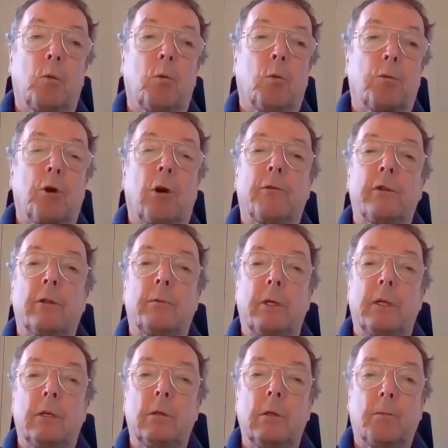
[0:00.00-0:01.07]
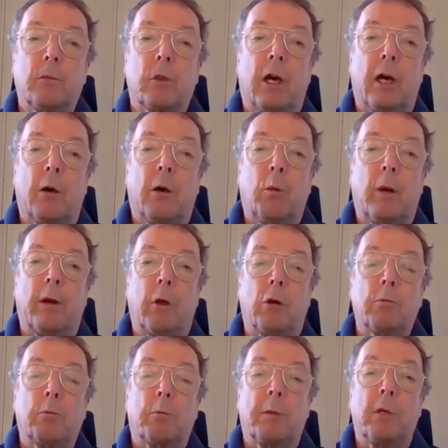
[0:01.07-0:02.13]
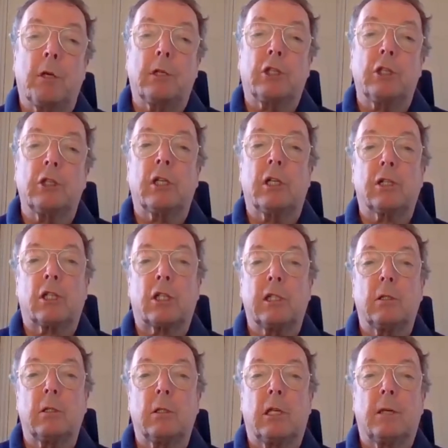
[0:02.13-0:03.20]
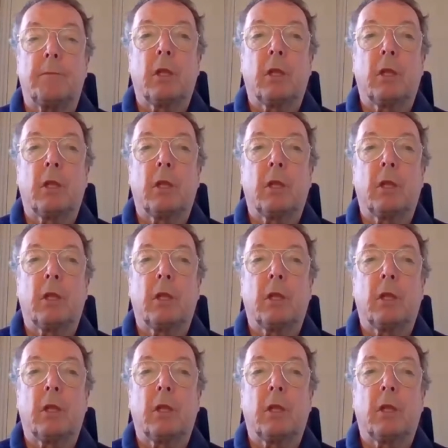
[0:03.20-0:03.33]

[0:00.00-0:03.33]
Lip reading: Provender Mill, where Rugby Merchant are still